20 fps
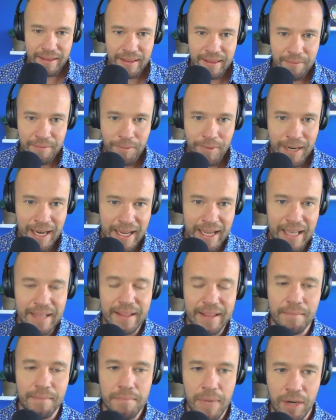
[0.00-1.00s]
When I
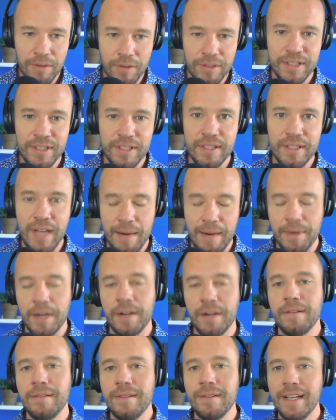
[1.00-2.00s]
get the most
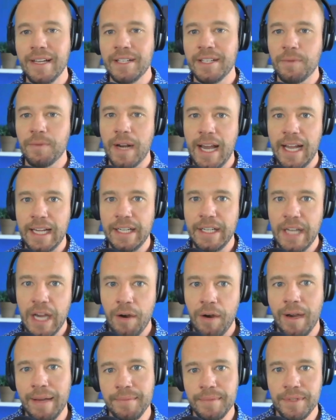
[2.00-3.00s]
stubborn is when I
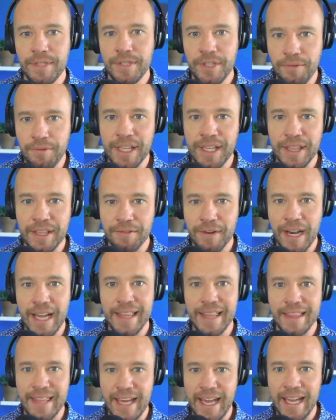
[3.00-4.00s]
know I'm doing the
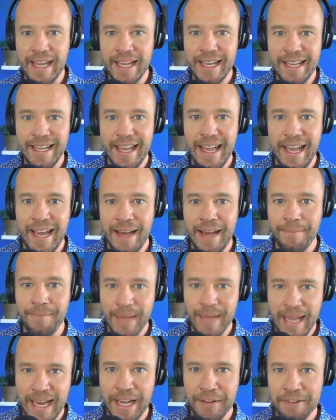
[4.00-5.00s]
right thing and I'm
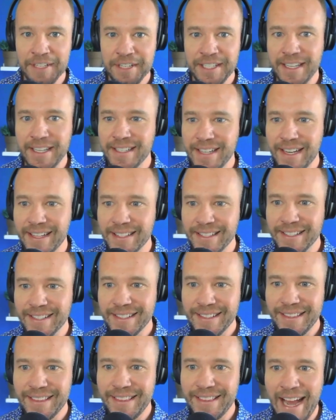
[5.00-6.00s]
getting resistance.
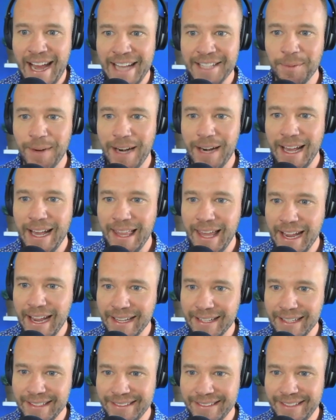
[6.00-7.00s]
That's when I
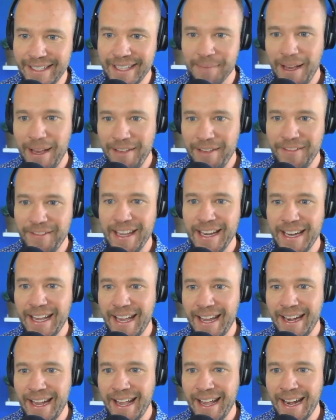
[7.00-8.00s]
like dig my feet
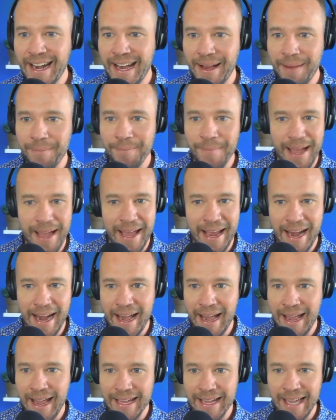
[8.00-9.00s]
in and
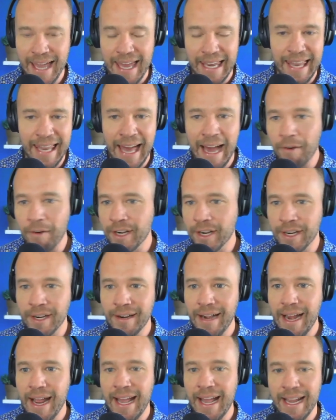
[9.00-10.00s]
I get
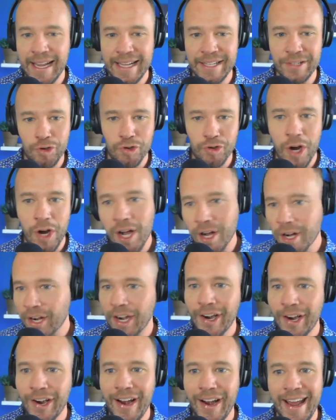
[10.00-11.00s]
louder and I get
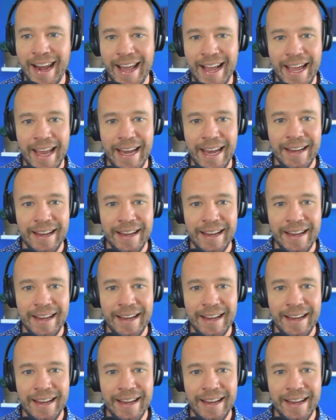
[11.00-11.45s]
stronger and I get,